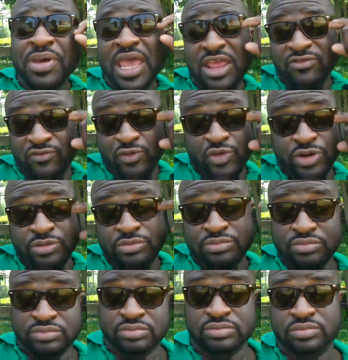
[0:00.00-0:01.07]
paid for
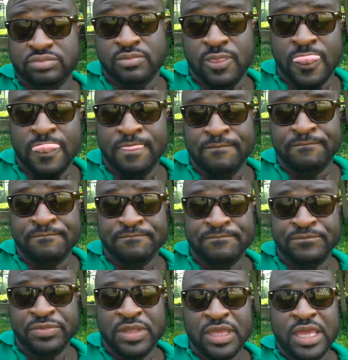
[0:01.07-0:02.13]

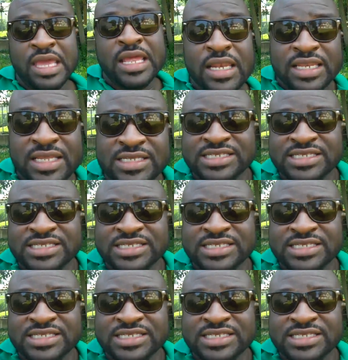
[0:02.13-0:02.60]
it.